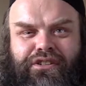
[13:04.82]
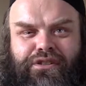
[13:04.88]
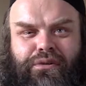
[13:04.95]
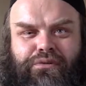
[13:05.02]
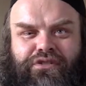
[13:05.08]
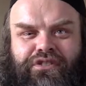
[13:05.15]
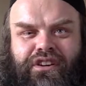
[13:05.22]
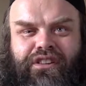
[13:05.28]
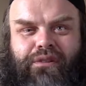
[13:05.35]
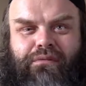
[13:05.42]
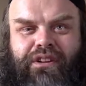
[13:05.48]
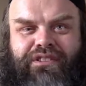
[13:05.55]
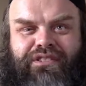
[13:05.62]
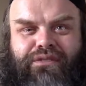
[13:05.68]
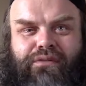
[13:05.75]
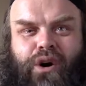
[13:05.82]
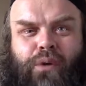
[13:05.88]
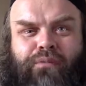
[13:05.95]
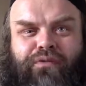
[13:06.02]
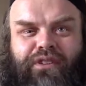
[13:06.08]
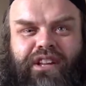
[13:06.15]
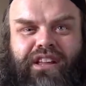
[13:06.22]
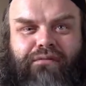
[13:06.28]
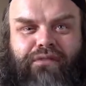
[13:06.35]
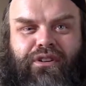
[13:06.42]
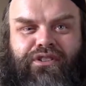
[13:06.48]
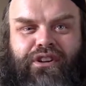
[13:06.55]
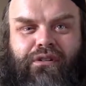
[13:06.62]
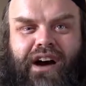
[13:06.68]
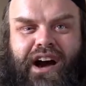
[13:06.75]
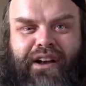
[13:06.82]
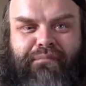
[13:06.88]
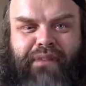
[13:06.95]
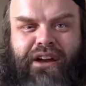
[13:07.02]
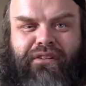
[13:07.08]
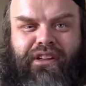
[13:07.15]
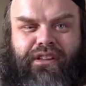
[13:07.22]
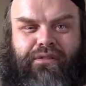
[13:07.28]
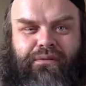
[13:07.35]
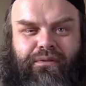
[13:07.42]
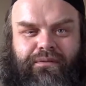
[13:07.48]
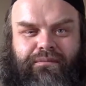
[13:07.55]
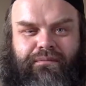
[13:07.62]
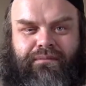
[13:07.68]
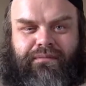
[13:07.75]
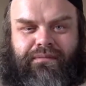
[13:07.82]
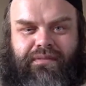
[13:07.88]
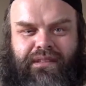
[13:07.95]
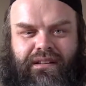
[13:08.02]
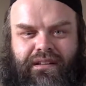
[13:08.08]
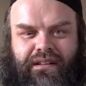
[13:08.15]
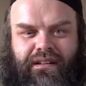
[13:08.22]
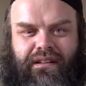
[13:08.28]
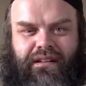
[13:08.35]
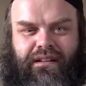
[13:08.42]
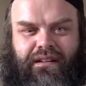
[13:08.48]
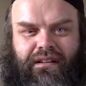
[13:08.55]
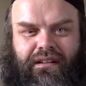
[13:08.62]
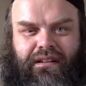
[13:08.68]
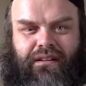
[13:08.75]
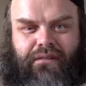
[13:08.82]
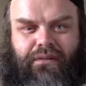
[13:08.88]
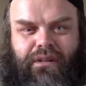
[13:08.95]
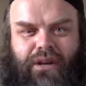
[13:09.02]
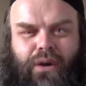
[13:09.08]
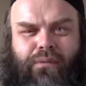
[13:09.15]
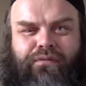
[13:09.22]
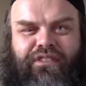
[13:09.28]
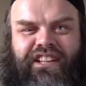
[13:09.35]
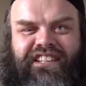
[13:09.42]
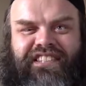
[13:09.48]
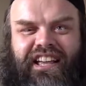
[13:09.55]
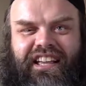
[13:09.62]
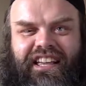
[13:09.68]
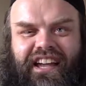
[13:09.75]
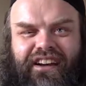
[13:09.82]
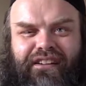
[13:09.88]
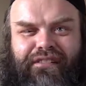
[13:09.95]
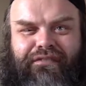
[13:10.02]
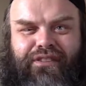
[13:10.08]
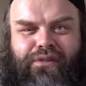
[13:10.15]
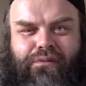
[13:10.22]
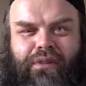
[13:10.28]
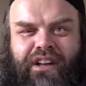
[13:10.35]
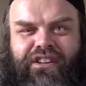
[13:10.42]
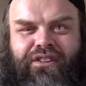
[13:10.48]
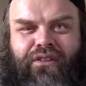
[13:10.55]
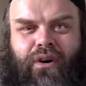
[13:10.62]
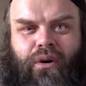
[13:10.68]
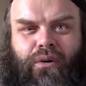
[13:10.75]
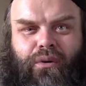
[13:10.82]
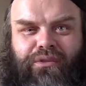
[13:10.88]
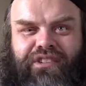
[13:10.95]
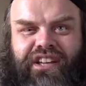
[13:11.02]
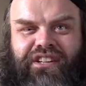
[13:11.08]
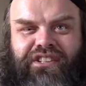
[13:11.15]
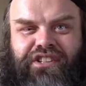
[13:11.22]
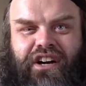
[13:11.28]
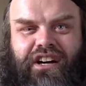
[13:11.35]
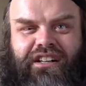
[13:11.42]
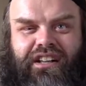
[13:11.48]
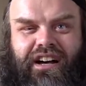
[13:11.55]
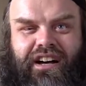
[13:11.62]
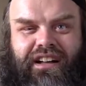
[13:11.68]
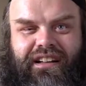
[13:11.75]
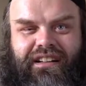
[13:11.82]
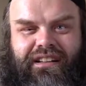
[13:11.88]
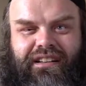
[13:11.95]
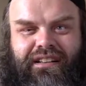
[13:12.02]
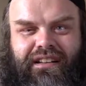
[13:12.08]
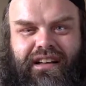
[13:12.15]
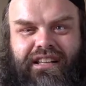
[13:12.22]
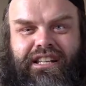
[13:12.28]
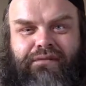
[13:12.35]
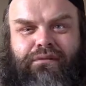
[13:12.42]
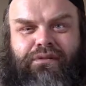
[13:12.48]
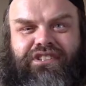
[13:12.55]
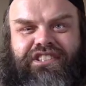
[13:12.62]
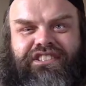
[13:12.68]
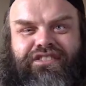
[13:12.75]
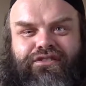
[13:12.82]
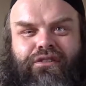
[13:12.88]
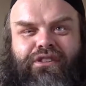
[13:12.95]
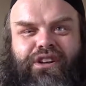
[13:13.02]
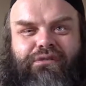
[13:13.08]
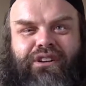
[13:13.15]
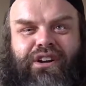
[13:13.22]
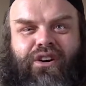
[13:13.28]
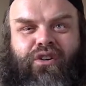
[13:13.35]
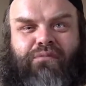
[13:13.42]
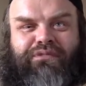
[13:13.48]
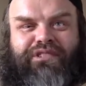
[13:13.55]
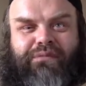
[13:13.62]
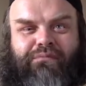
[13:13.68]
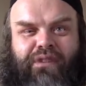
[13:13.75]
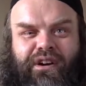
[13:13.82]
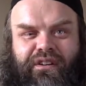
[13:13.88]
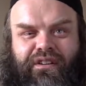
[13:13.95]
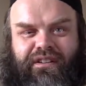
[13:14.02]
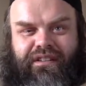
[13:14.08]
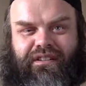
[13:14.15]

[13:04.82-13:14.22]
children are the ones who hopefully will know how to bury you. Will hopefully take care of you when you're old, inshallah. And they won't just throw you in a home somewhere.